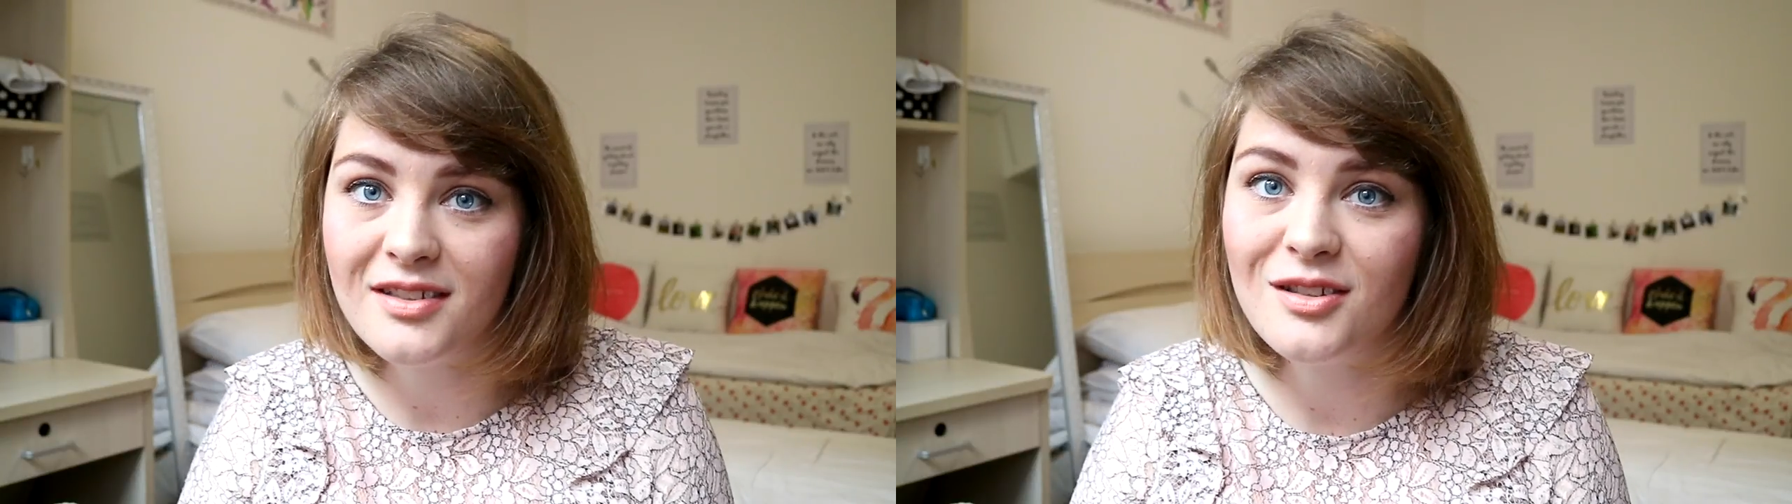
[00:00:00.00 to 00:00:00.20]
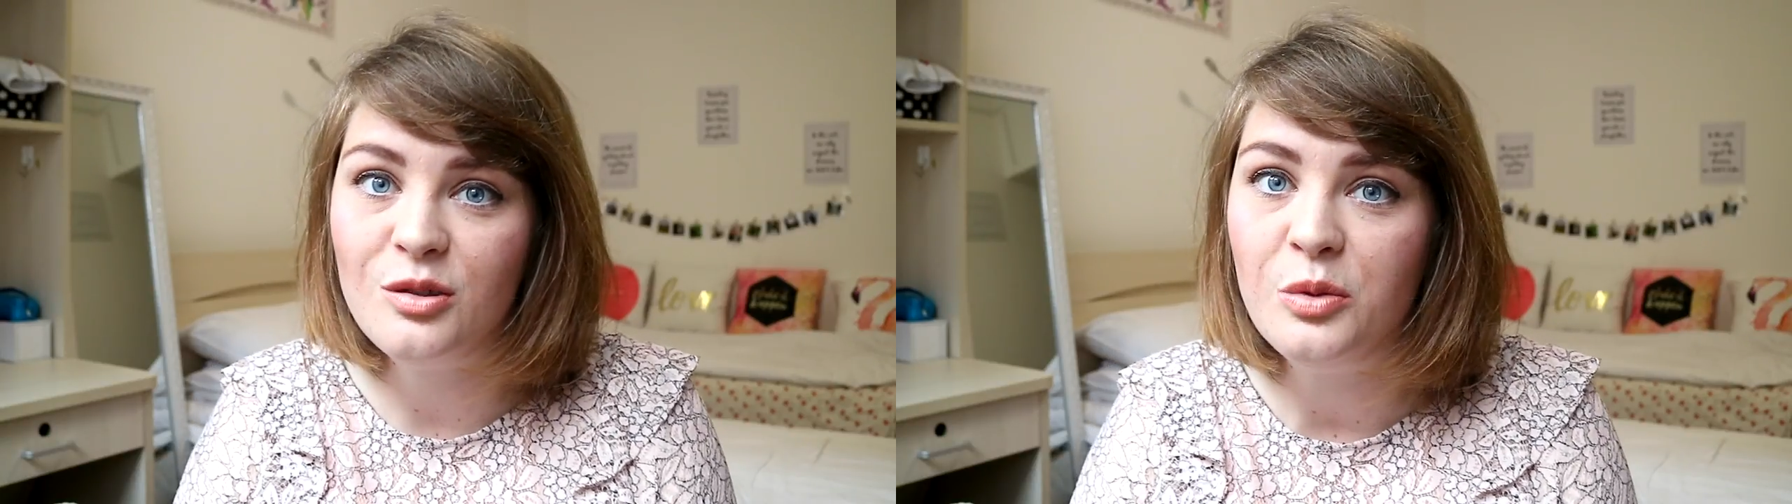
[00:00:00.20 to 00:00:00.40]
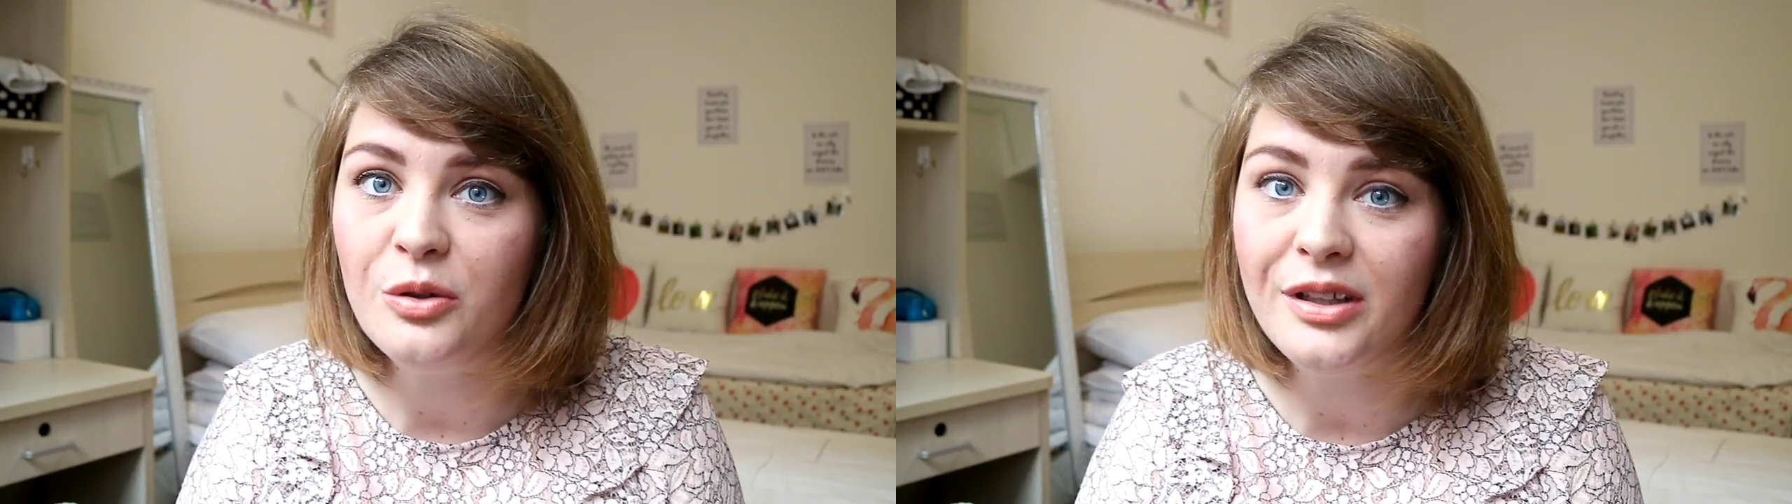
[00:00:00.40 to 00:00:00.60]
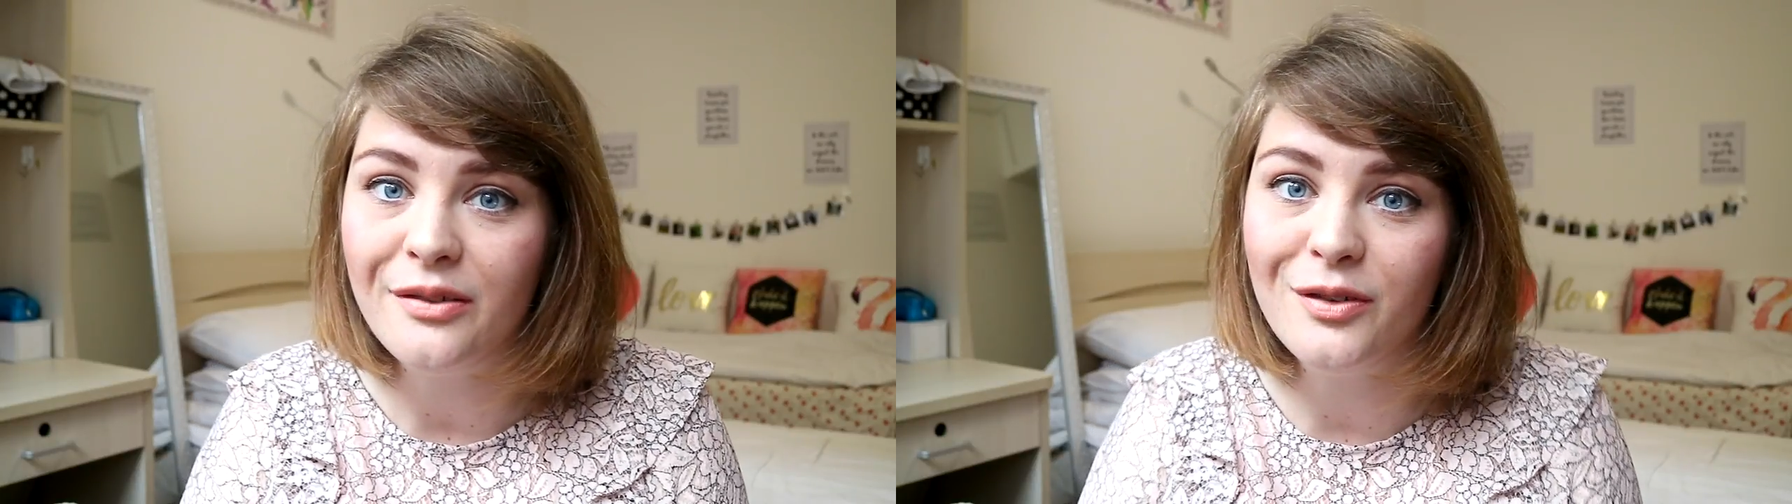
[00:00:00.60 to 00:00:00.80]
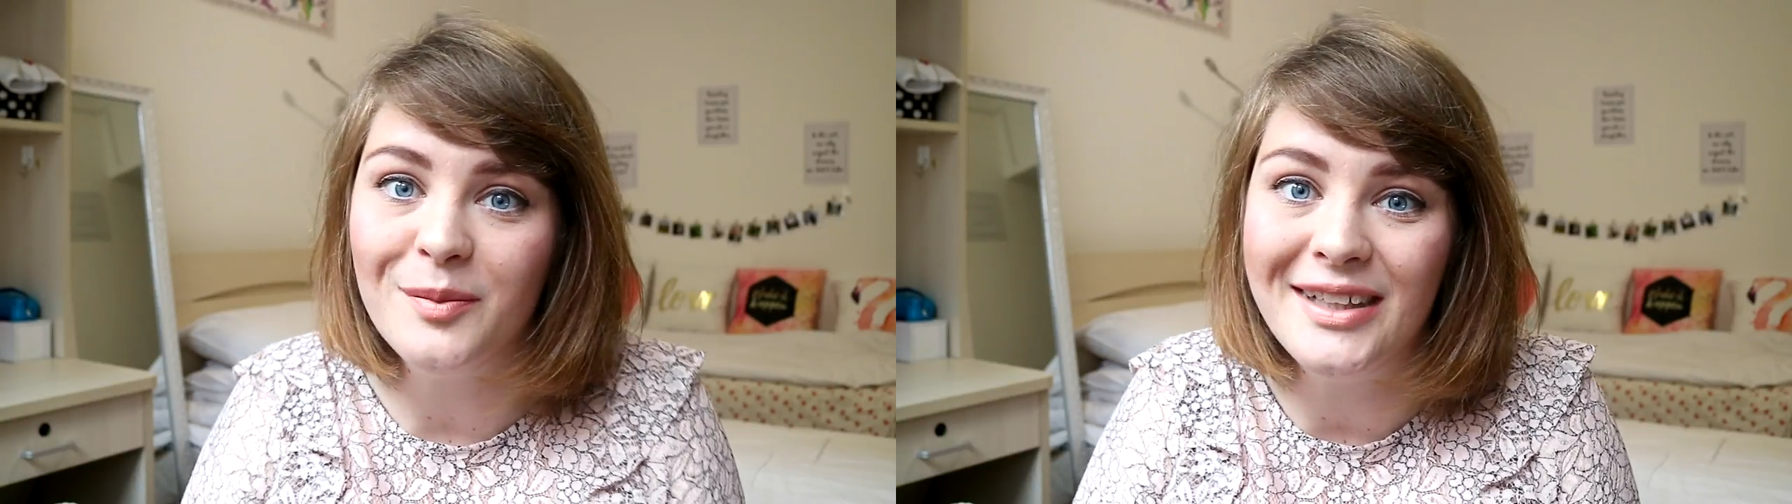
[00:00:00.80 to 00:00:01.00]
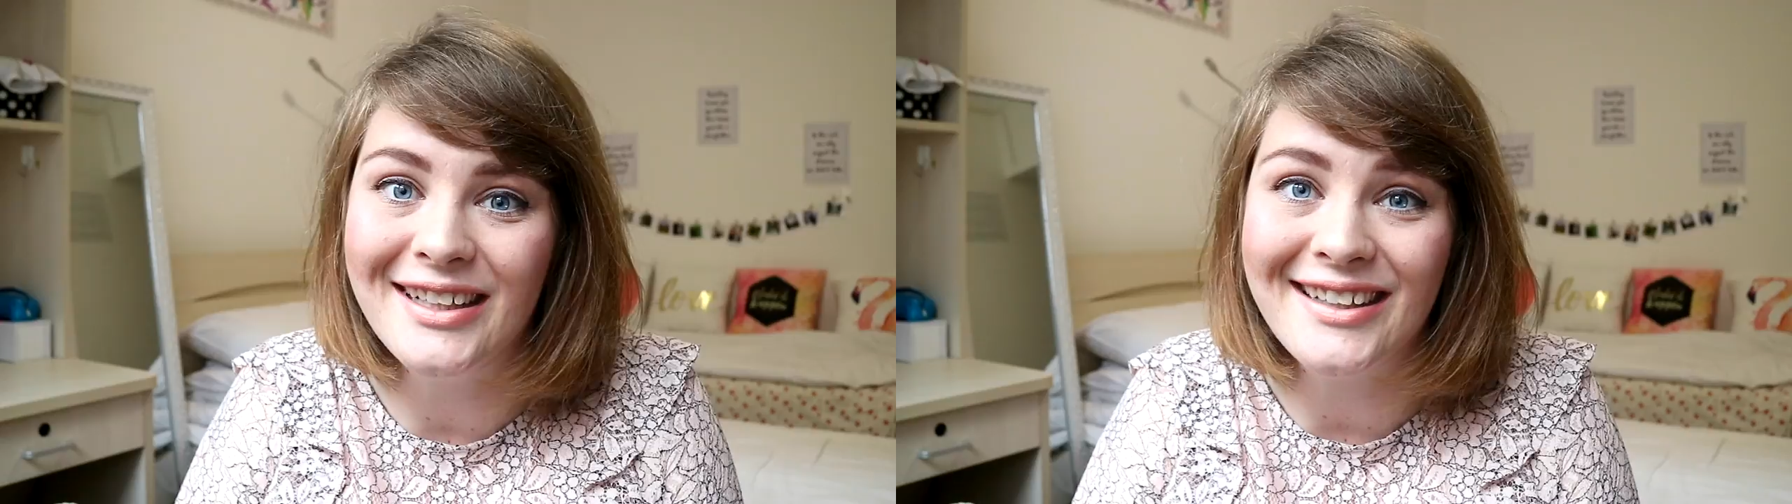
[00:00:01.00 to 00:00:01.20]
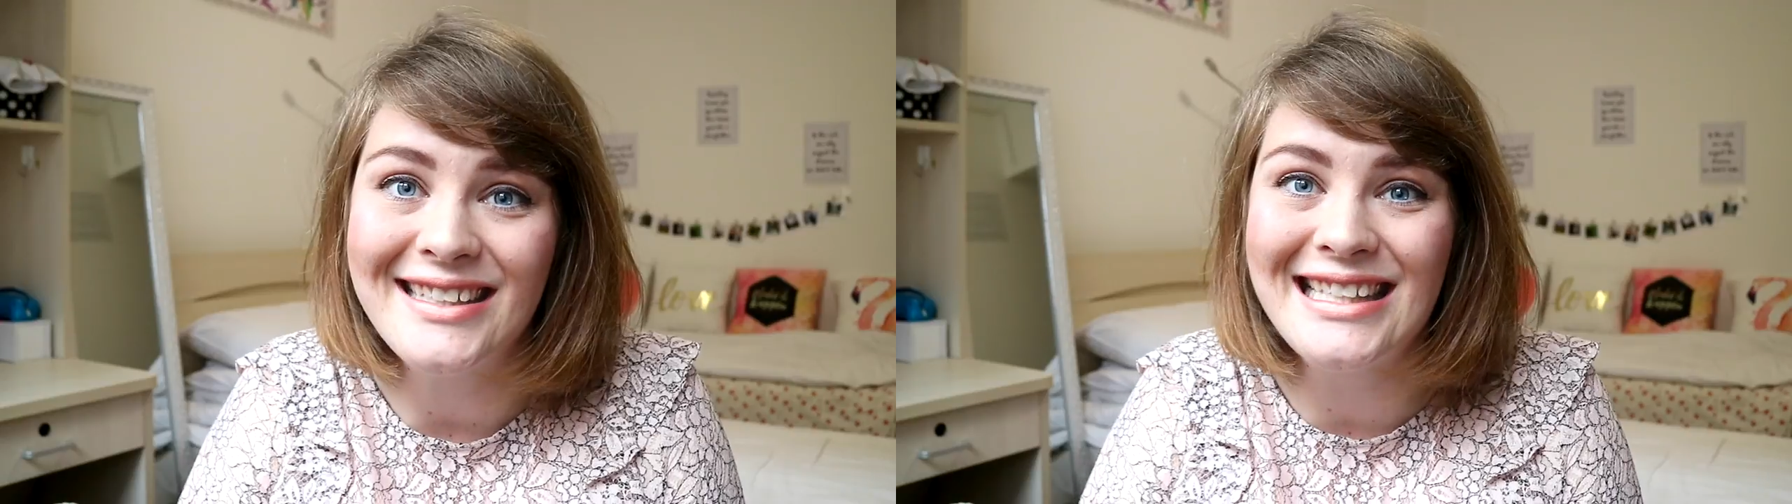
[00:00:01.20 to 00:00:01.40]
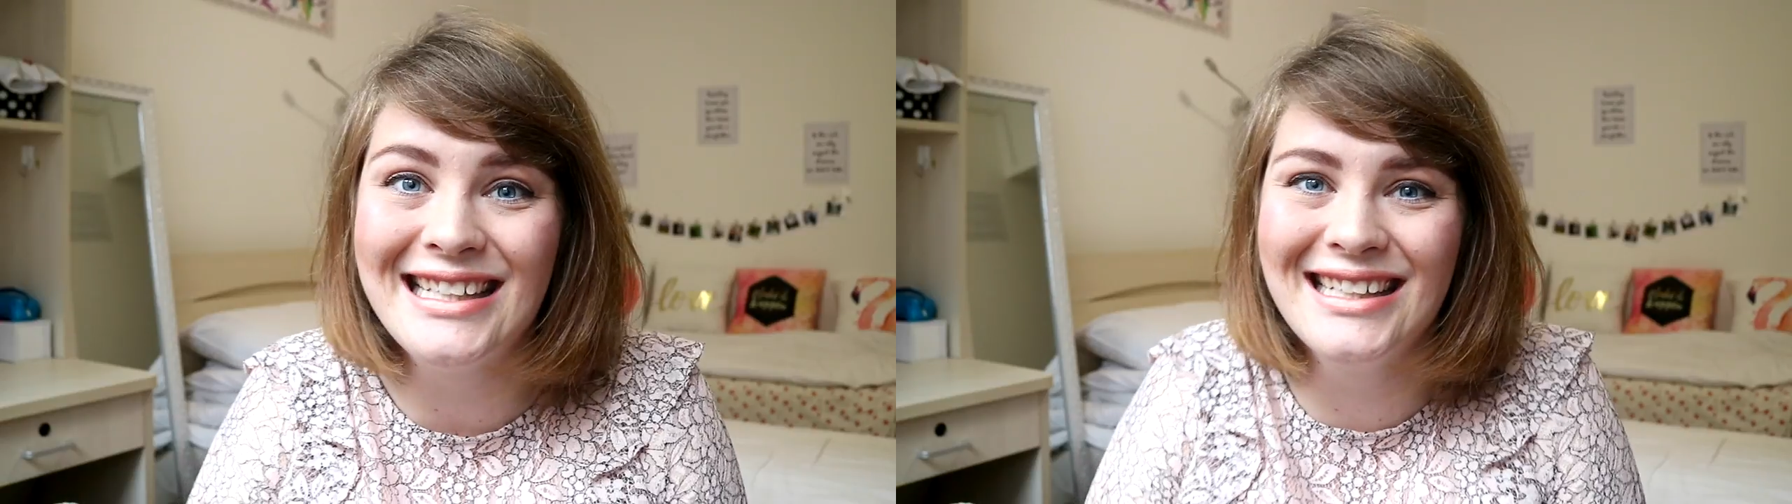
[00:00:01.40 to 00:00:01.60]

just too boring for me, I guess.